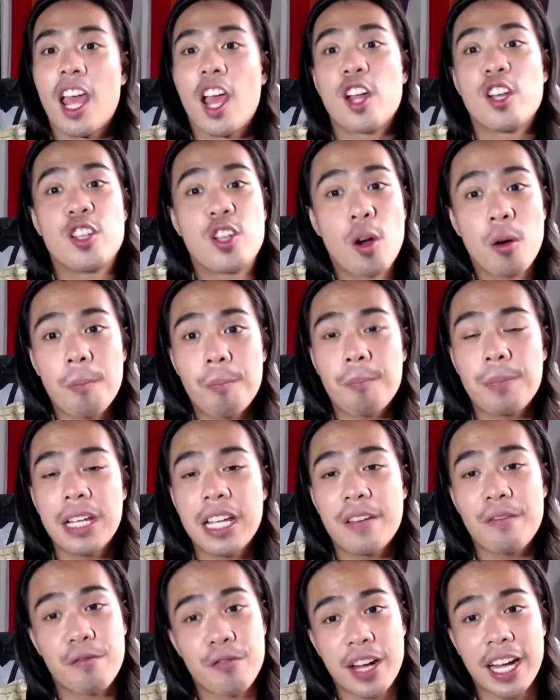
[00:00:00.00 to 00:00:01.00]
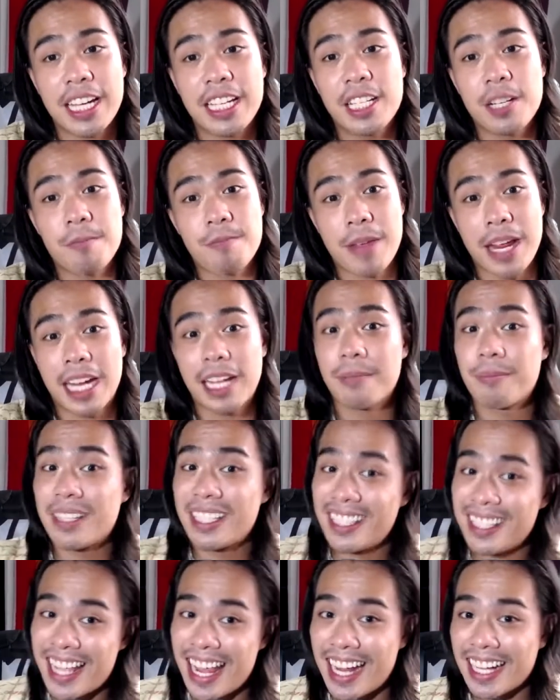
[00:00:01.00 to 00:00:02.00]
don't be afraid to make
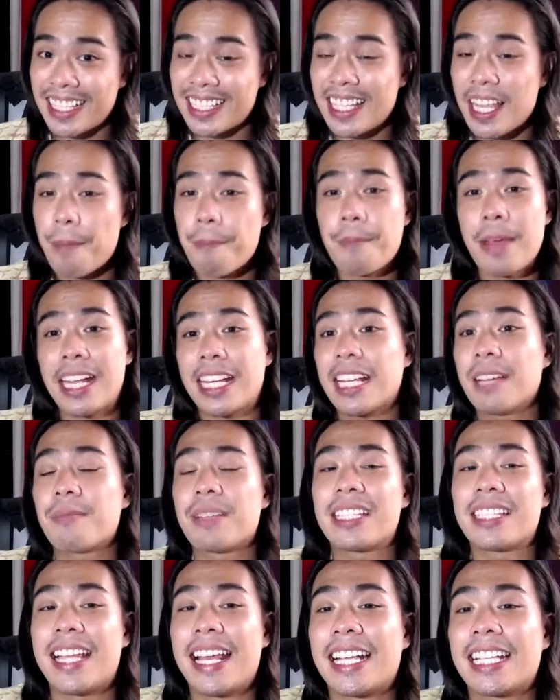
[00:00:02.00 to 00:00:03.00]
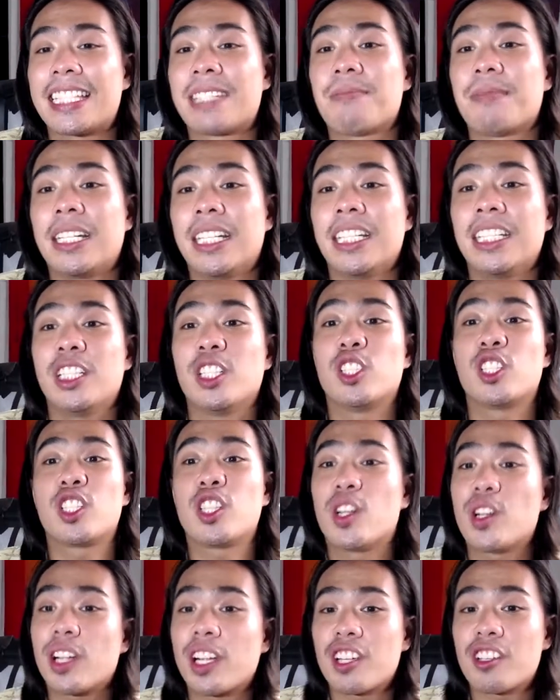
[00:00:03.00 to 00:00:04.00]
mistakes. Making mistakes mean you
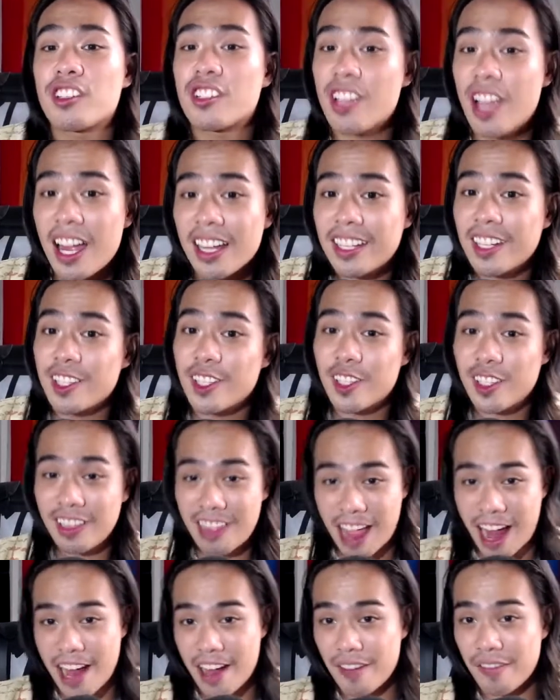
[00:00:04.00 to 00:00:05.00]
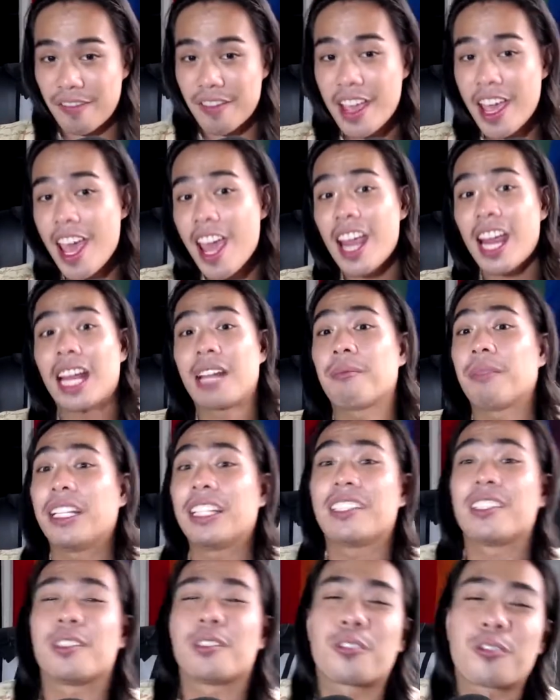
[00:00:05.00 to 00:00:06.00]
took a shot at your life. It
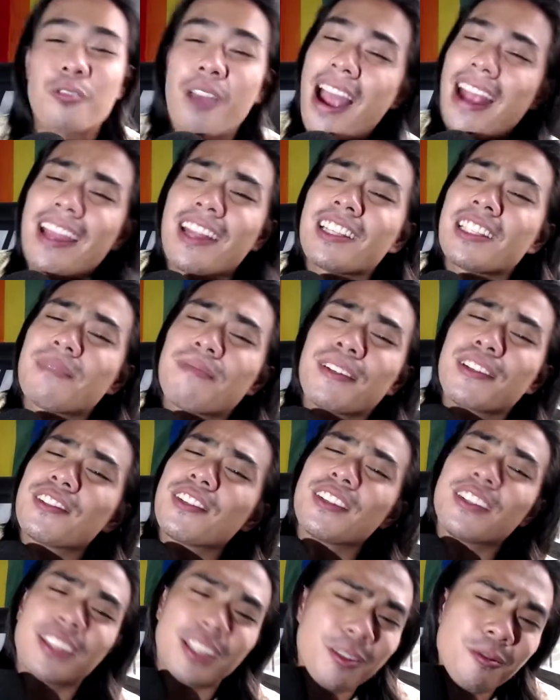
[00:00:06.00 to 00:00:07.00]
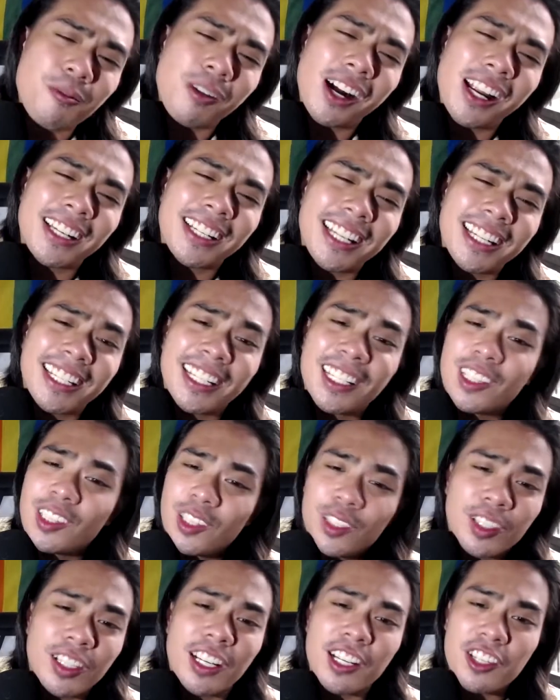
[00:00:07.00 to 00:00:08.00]
means you tried as much as you wanted and
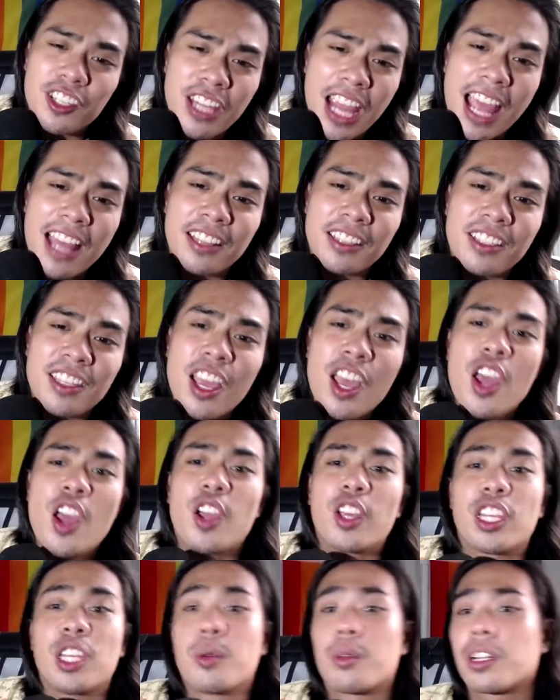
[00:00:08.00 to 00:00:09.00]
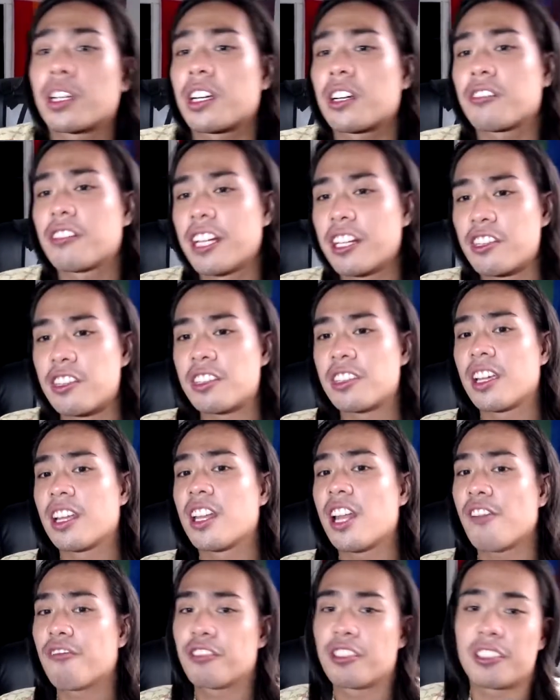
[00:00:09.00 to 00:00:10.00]
took a chance. You were courageous
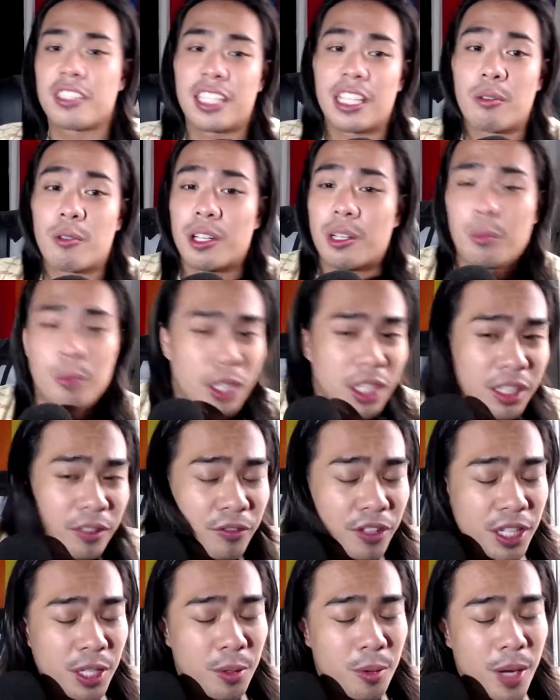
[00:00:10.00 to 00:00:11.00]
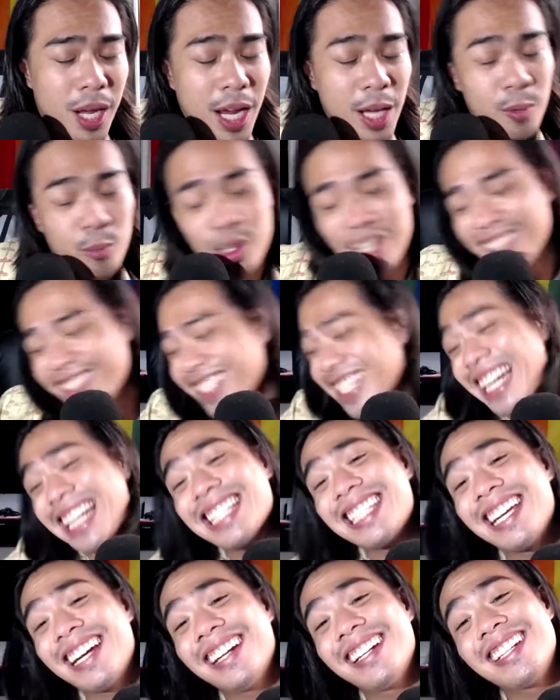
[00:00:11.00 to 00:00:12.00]
enough to see what worked for you and what
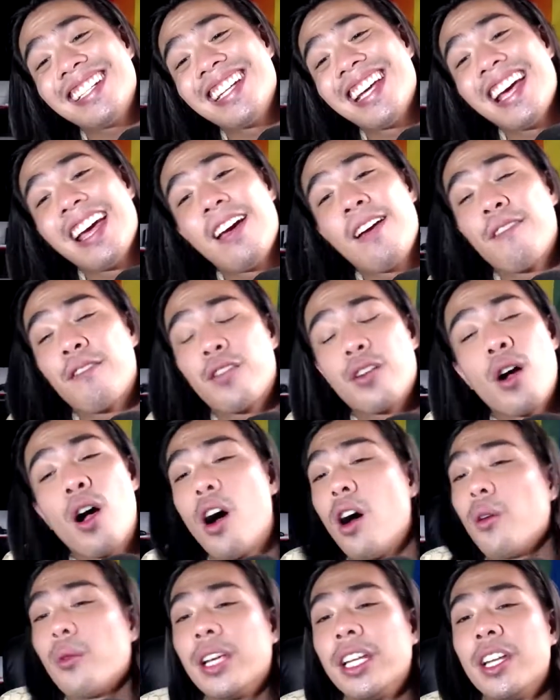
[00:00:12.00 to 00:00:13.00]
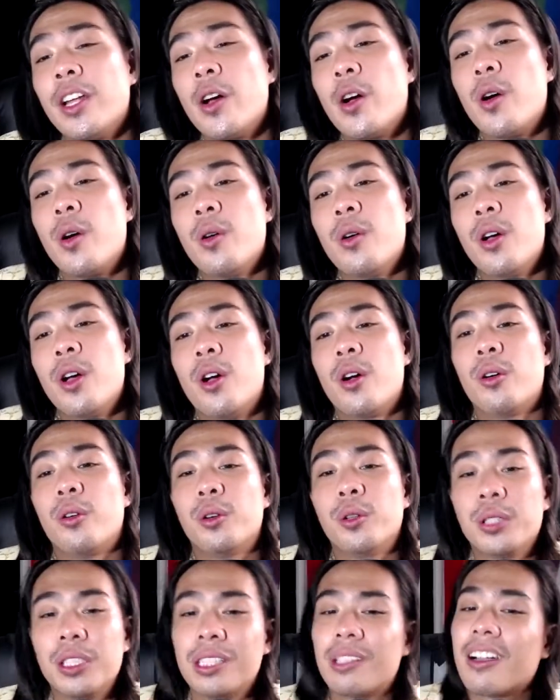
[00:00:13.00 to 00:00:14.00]
doesn't. For all we know,
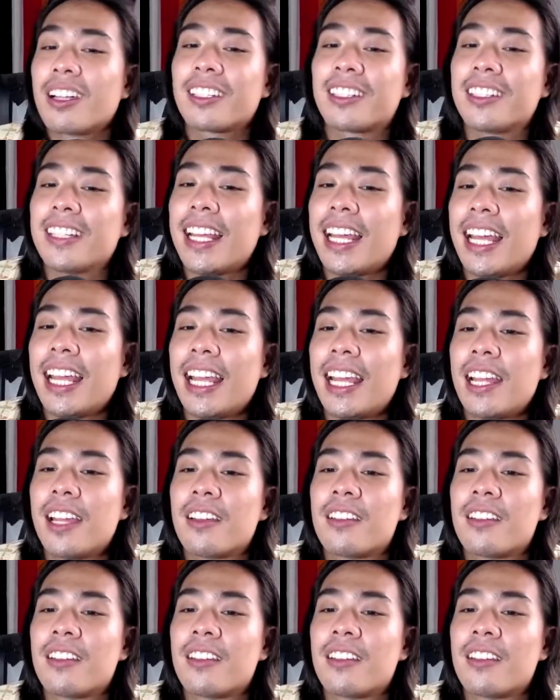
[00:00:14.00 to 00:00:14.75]
who you are today